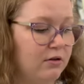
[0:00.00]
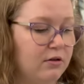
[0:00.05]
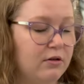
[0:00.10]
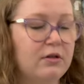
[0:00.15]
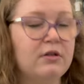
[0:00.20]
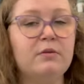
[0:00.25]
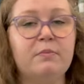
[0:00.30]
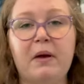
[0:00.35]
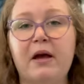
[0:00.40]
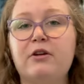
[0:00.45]

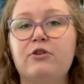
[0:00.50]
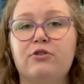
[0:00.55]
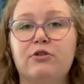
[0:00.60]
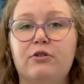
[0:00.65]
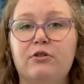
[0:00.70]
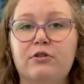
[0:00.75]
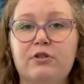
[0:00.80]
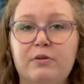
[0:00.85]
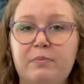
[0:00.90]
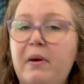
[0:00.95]

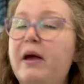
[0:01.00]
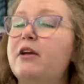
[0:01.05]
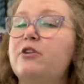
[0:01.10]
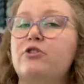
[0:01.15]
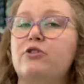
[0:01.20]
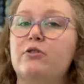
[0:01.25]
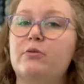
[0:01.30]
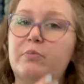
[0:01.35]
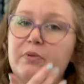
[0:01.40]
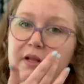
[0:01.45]
special,
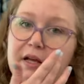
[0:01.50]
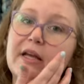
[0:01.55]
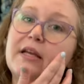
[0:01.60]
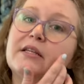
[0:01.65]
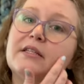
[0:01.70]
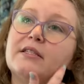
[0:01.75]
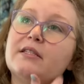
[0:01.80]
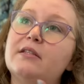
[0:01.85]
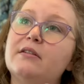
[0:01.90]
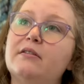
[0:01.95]
special
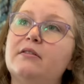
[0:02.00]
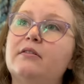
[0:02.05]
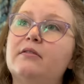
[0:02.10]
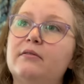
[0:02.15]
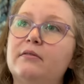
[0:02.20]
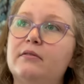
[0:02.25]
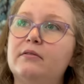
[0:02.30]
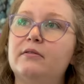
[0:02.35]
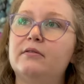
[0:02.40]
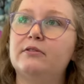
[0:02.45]
place
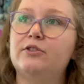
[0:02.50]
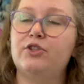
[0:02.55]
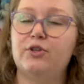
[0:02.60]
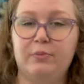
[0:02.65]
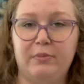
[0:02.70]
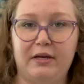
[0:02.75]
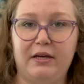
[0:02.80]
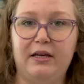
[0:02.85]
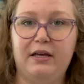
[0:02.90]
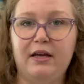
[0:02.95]
to
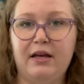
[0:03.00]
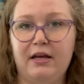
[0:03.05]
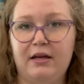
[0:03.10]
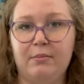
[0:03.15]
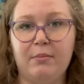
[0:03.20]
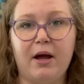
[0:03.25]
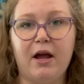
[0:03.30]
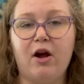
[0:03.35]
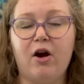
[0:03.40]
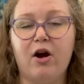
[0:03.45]
me in
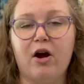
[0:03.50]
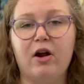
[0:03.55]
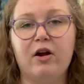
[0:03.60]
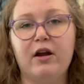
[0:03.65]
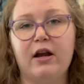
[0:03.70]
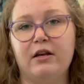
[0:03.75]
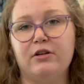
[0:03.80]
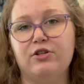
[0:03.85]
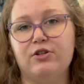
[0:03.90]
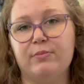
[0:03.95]
my
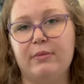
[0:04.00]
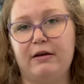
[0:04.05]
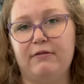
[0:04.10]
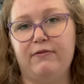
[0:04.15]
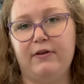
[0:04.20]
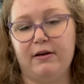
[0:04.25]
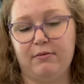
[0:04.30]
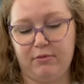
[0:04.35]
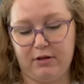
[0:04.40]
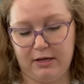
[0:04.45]
heart and to my
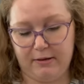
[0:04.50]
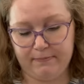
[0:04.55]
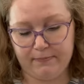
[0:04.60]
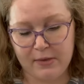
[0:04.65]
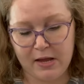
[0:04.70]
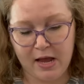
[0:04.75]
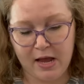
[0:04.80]
family.